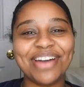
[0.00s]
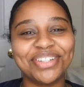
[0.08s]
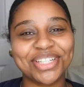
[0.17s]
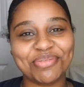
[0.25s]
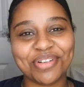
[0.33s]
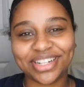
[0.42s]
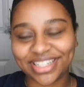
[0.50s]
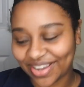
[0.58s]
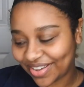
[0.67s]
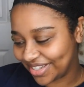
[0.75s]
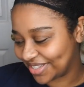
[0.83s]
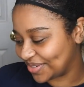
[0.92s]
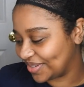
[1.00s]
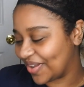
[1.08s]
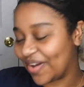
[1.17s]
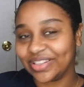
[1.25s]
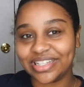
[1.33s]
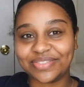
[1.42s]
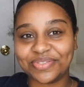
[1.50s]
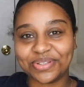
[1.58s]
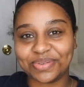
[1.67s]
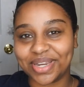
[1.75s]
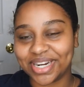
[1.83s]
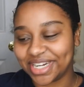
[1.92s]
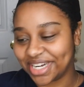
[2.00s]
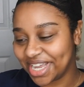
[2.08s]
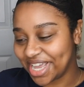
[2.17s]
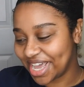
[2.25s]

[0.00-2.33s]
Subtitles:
haven't spoken to y'all in so long, this feels weird.